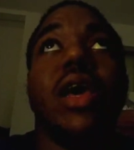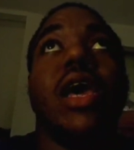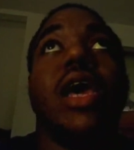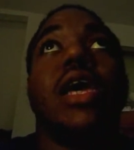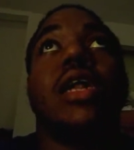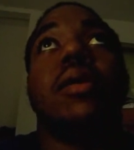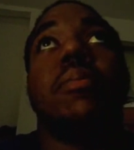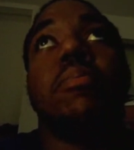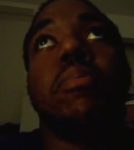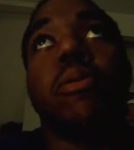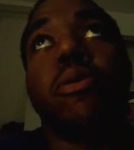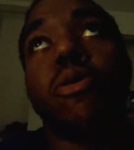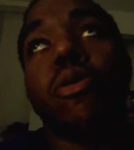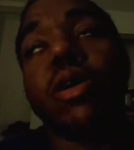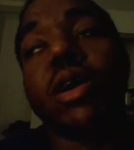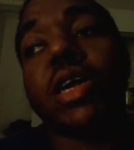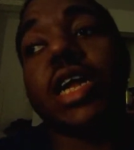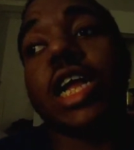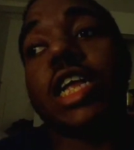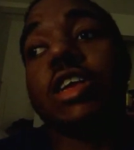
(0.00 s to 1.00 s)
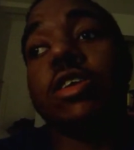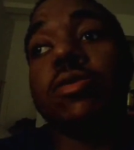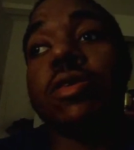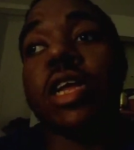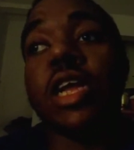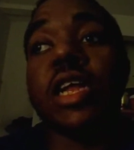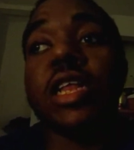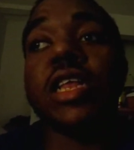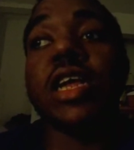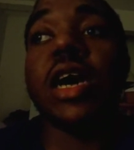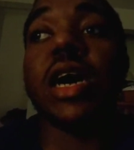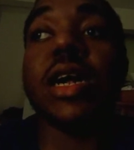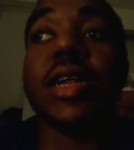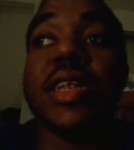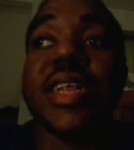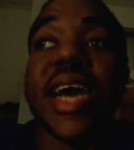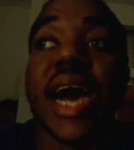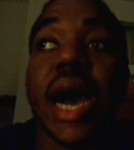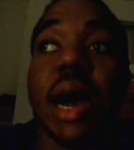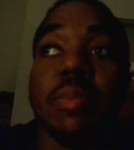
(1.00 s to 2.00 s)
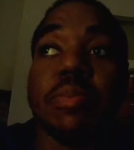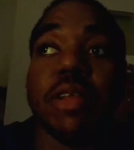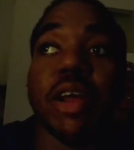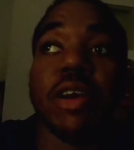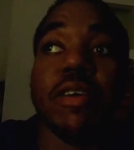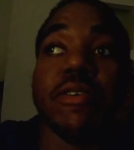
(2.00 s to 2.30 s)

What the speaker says: and a port that you need to adopt